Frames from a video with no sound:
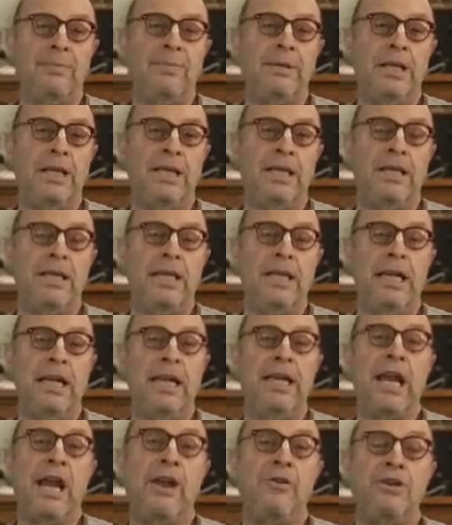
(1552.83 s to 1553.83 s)
He
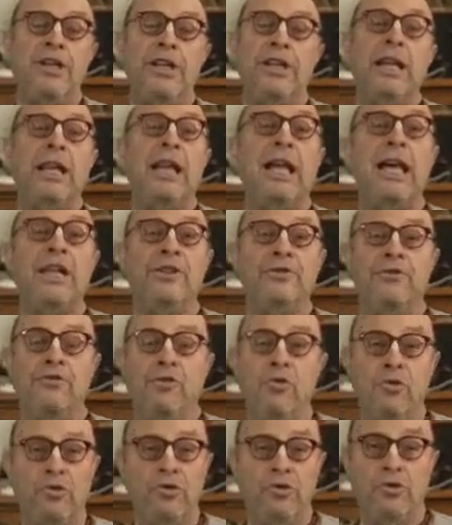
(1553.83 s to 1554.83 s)
inherited a large
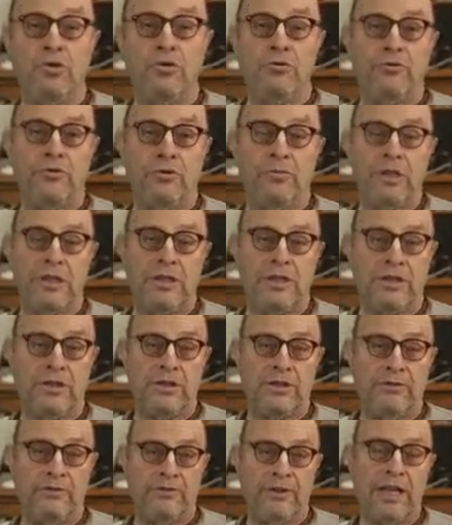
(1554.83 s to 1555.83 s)
fortune from his
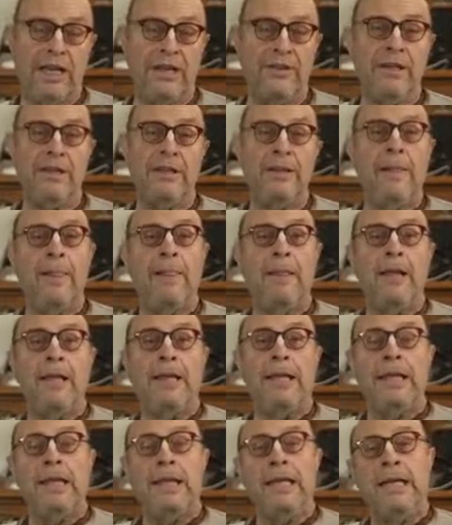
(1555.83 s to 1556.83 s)
father,
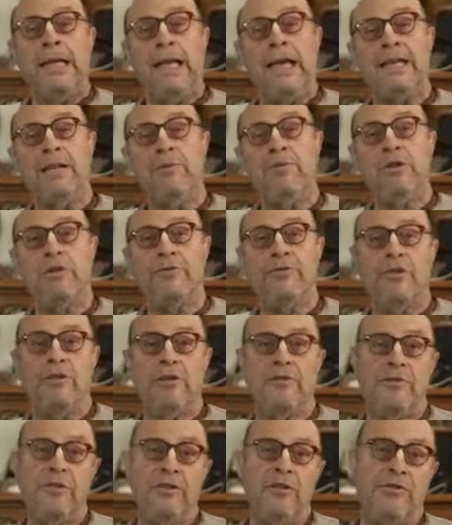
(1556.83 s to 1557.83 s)
and he worked
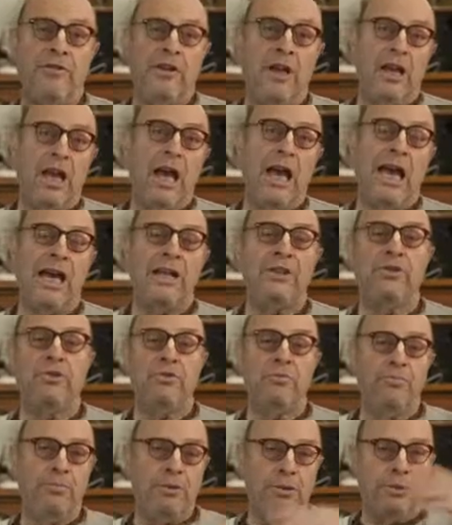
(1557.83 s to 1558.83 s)
very, very hard
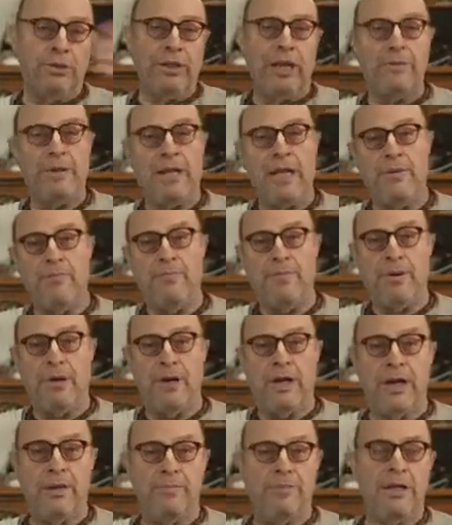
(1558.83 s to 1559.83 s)
to build up an
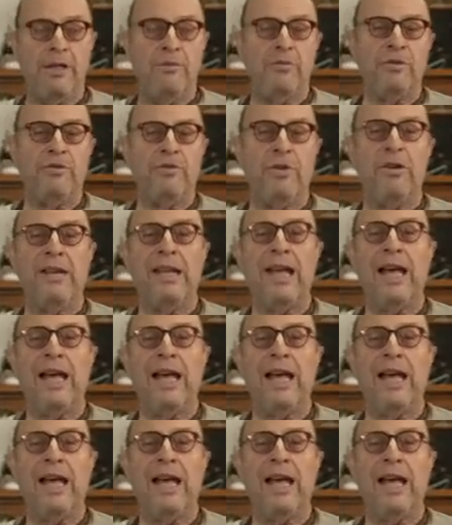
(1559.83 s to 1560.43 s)
empire, but he was very